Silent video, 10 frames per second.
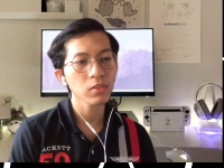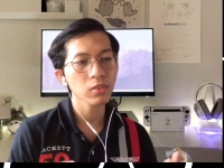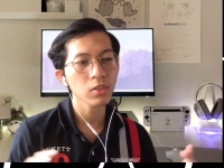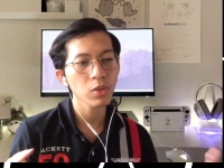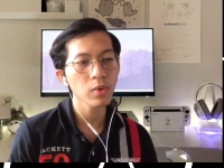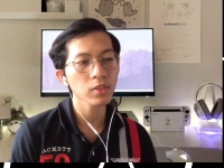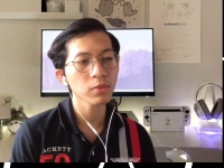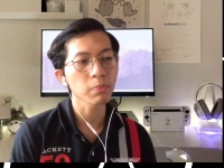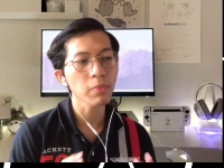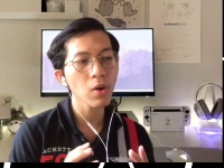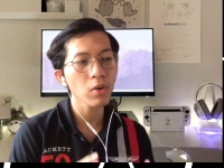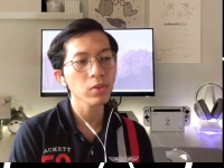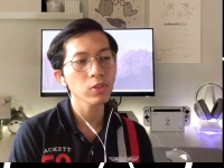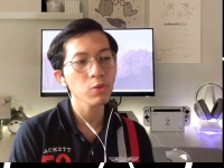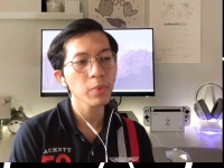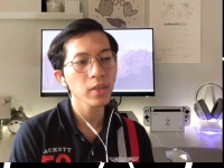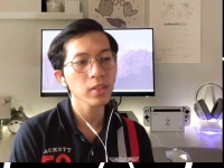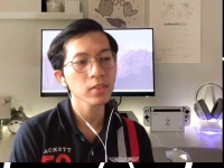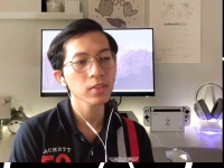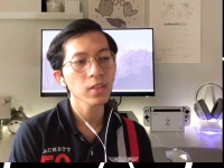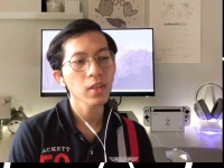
towards more dominance.